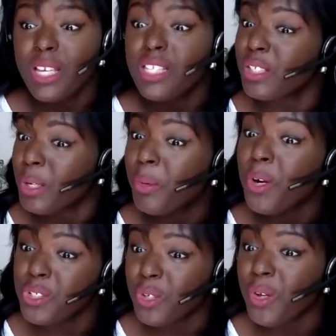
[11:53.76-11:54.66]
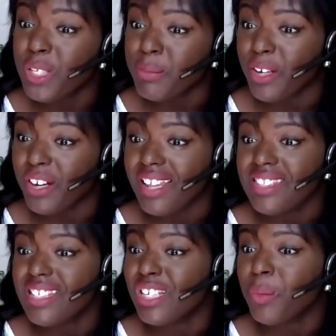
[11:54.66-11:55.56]
based on your personal
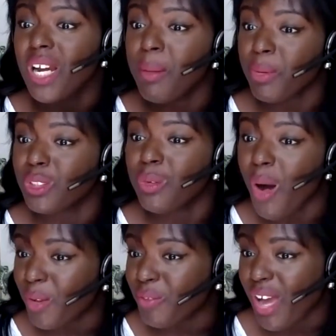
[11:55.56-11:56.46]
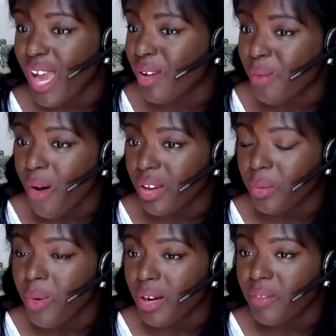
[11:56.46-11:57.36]
experience, and you were able to qualify and
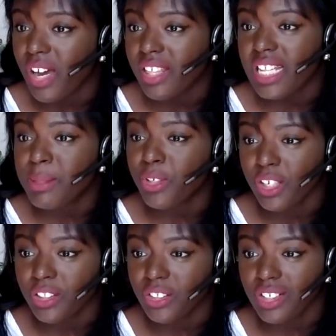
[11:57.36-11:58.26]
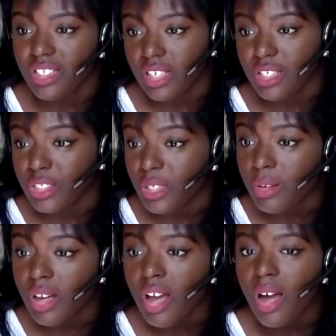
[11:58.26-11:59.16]
quantify that particular
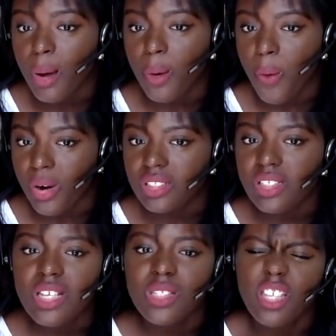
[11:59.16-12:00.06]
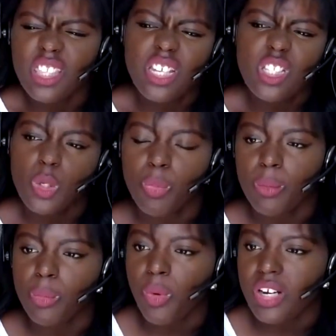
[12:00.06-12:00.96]
issue accordingly. So I think it's super
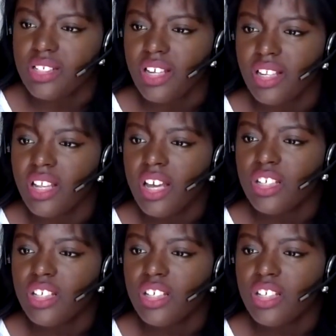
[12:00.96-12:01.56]
important to